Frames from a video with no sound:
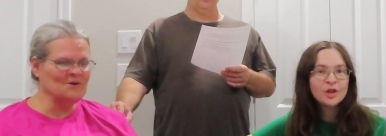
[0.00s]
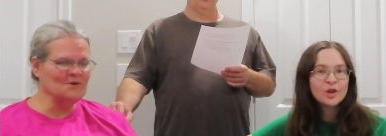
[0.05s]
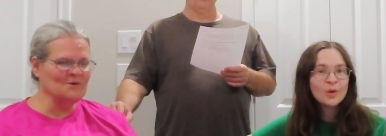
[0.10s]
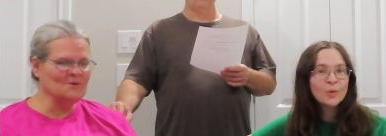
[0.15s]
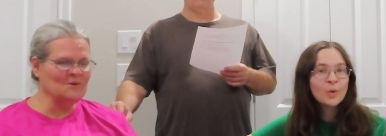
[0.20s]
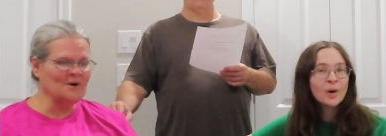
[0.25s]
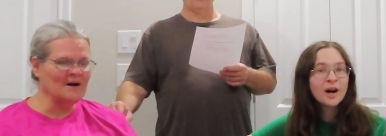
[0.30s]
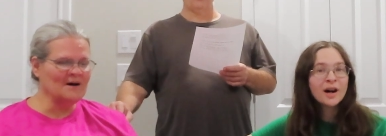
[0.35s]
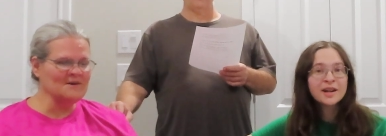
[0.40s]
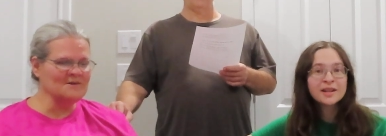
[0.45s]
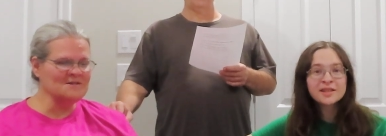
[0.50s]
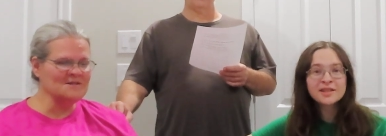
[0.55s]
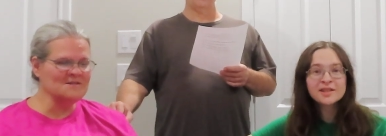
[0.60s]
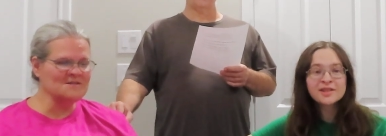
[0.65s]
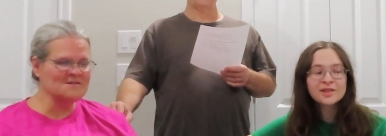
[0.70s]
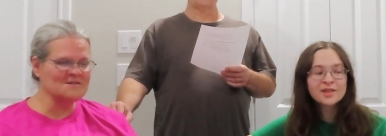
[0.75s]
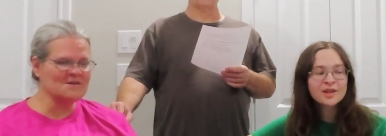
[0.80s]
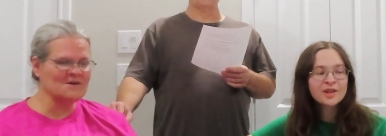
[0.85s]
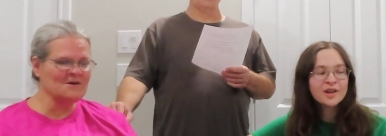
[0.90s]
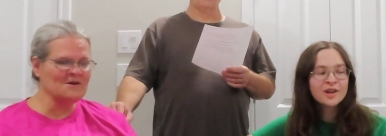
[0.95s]
Speaker 1: you are
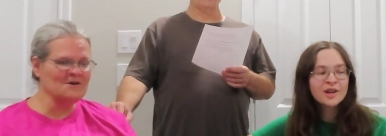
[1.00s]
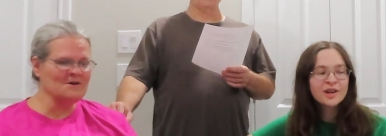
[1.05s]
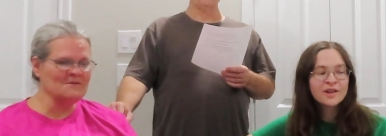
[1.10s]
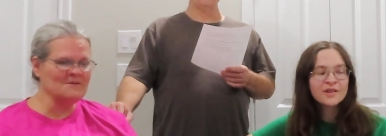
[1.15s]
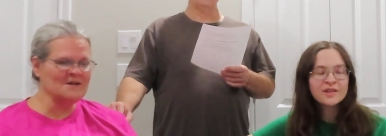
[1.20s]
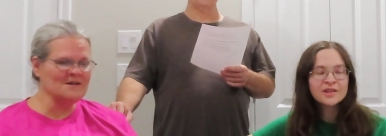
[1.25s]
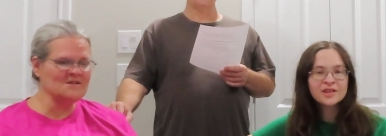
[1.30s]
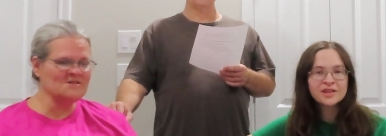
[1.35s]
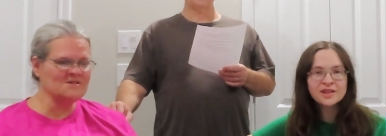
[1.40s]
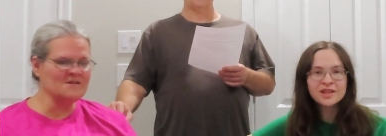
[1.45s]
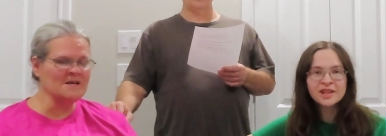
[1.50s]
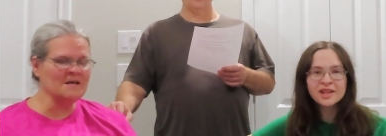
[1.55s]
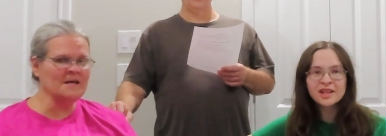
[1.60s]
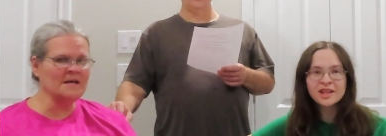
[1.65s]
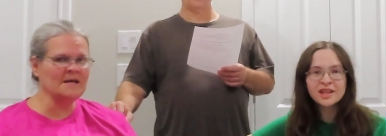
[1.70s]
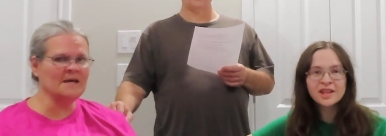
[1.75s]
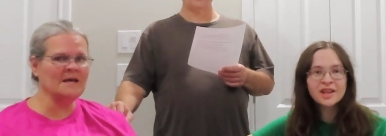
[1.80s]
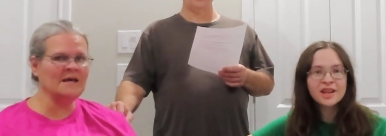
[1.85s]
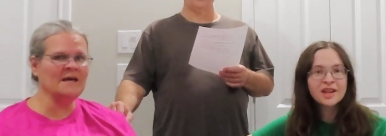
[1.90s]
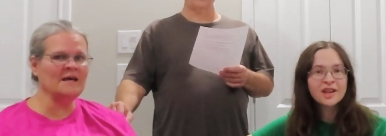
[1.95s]
discouraged,
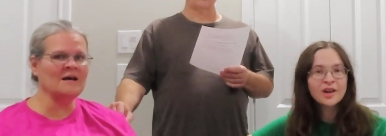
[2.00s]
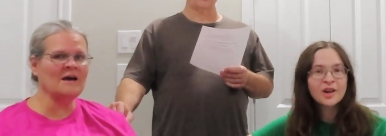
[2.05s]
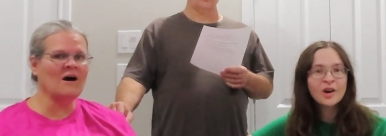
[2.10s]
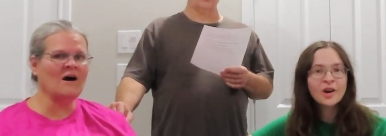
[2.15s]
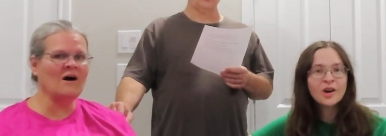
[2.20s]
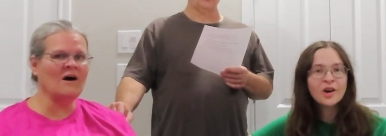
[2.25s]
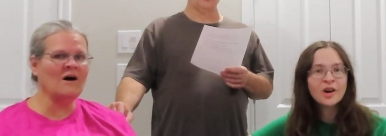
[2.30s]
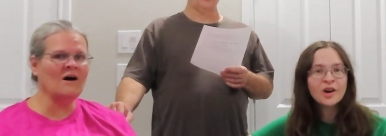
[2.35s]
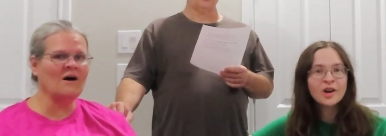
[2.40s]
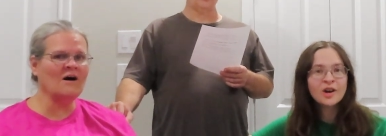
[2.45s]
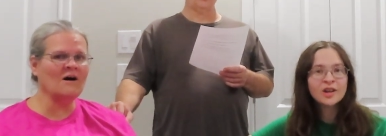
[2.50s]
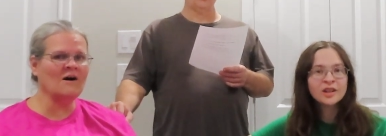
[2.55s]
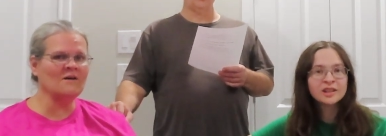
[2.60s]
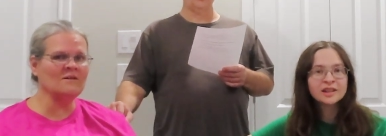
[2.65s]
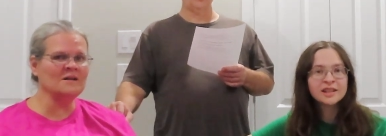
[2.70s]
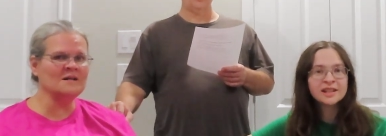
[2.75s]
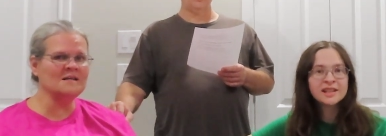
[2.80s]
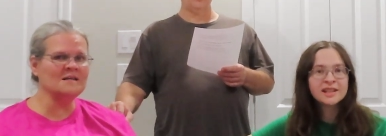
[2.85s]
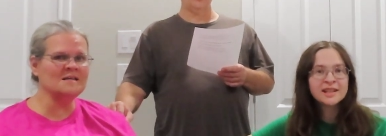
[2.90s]
thinking all